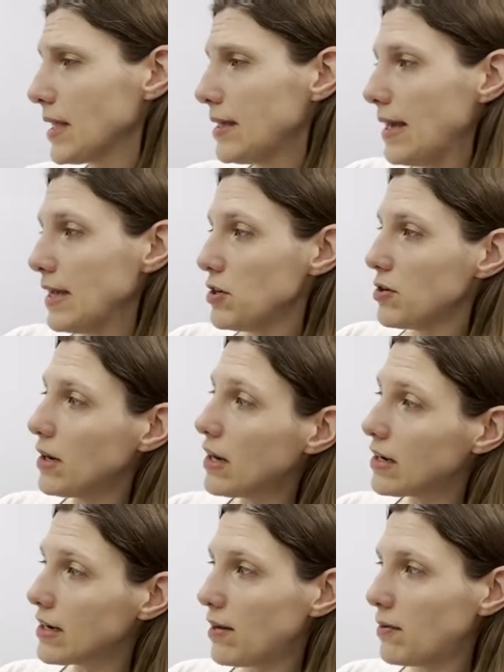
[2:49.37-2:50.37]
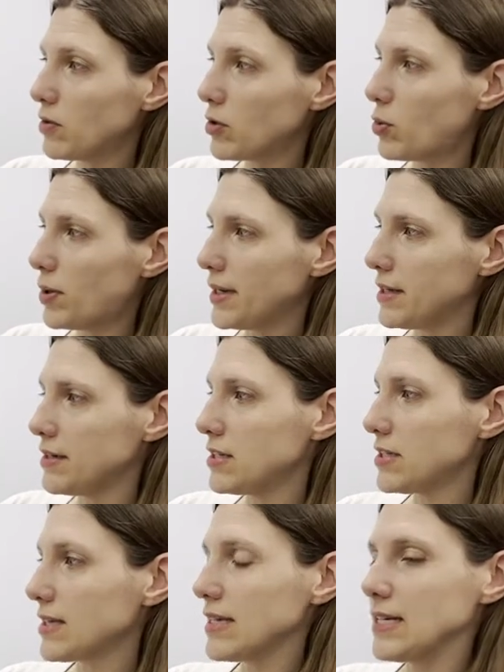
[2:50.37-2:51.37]
that you can acquire
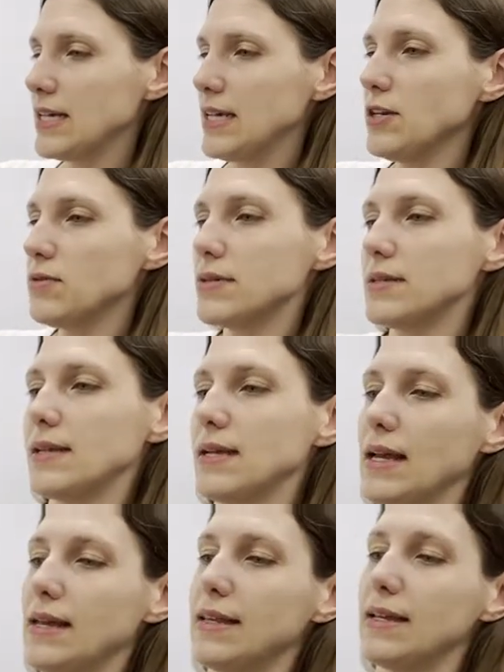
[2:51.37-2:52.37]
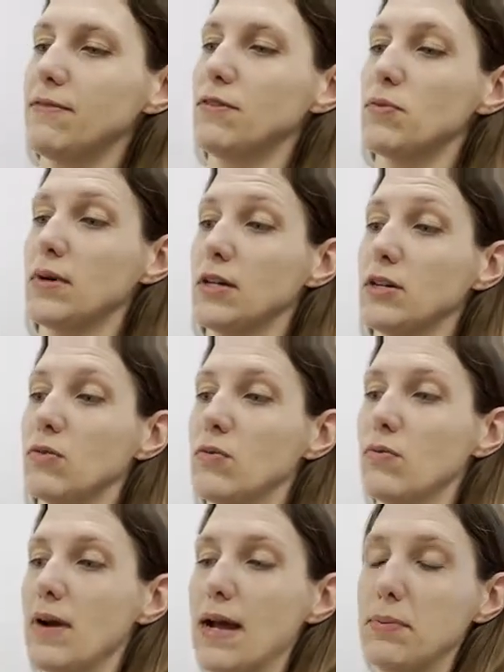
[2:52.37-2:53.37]
just continuously, and then if you want to
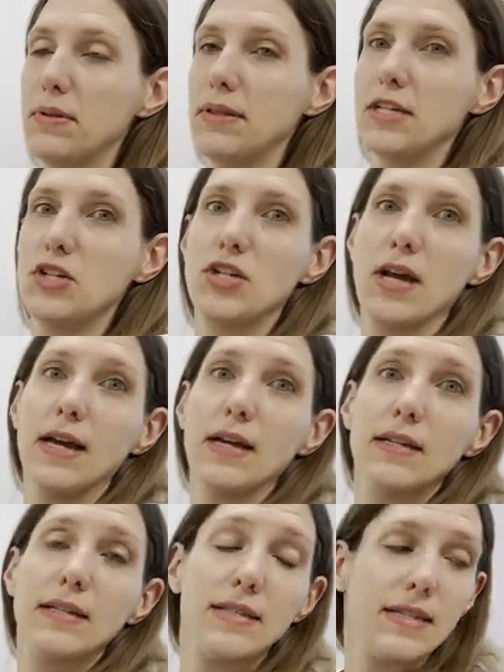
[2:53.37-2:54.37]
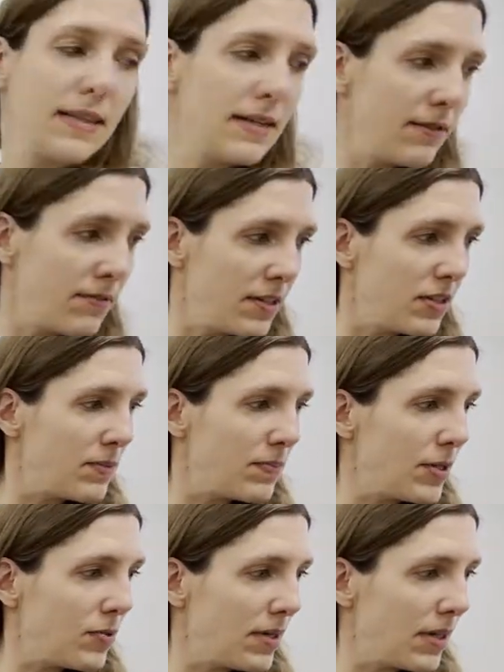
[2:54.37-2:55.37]
rapidly check and see the difference
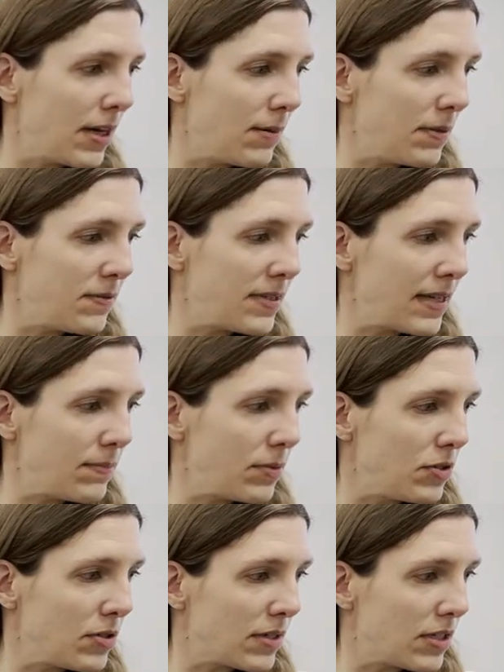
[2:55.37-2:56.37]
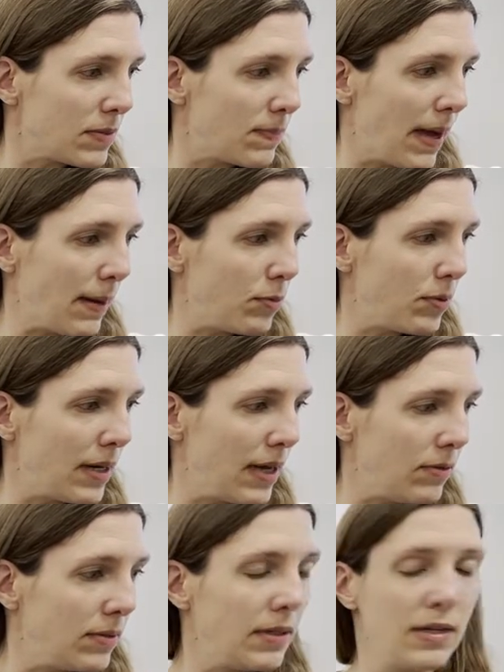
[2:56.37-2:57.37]
between a couple of samples, you can just pop one
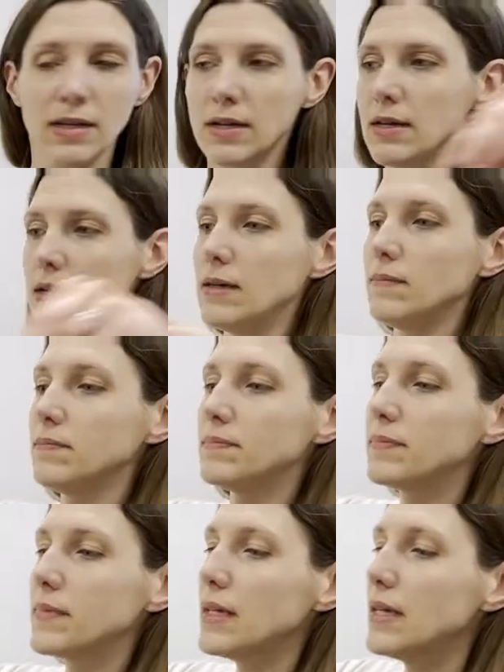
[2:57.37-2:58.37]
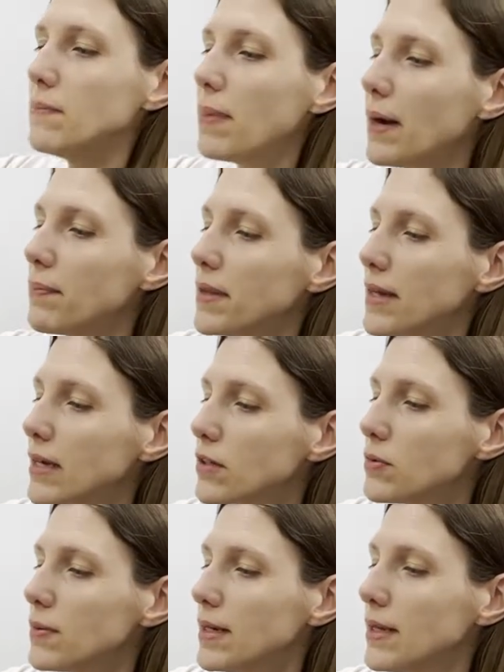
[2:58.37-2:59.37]
out and pop the
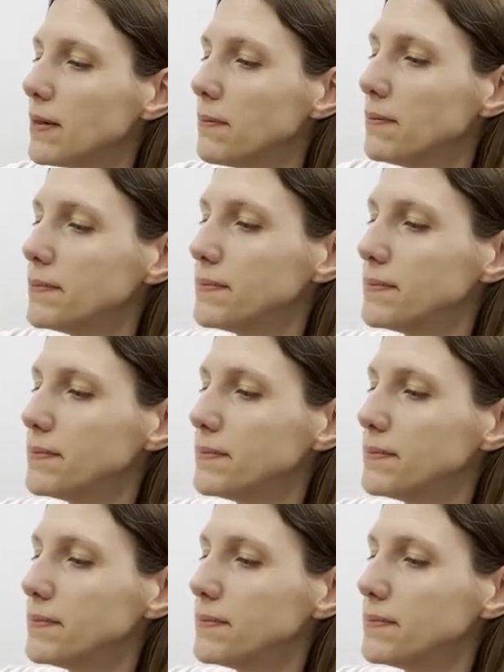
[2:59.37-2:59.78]
next one in.